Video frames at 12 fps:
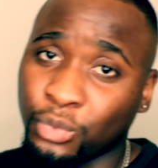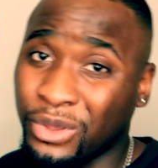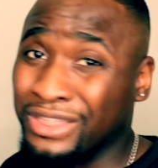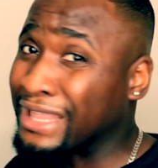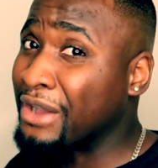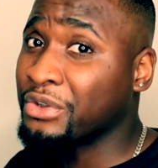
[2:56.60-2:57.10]

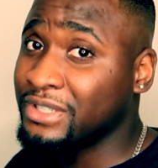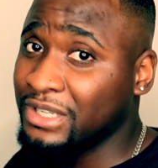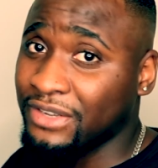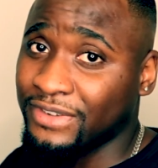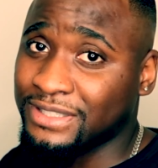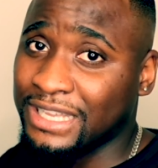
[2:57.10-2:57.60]
without your deed
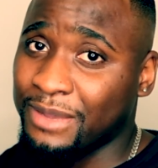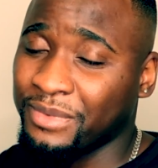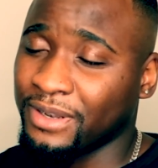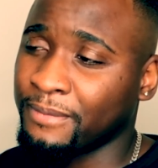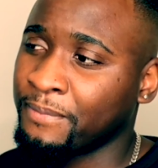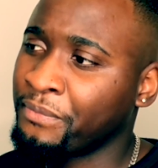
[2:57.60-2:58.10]
of
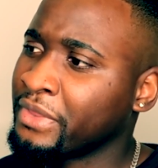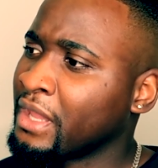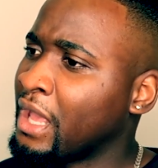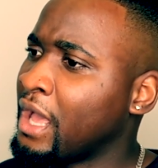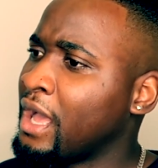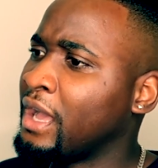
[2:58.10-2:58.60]
assignment.
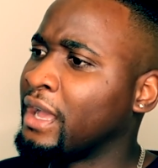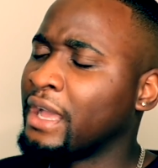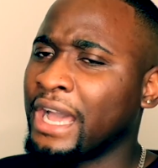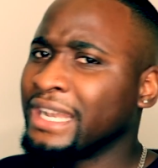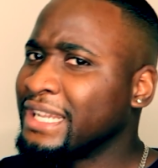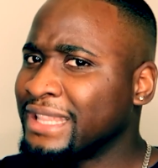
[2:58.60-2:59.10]

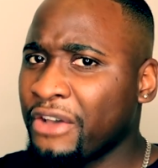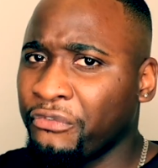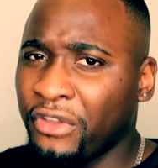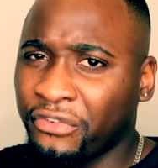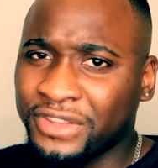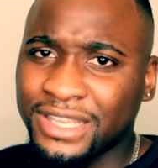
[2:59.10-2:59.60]
And in that
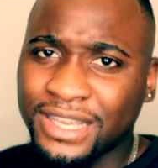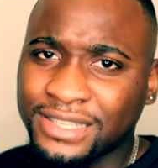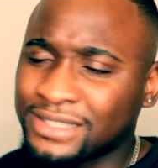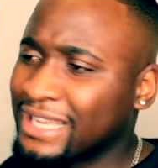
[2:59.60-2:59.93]
50 years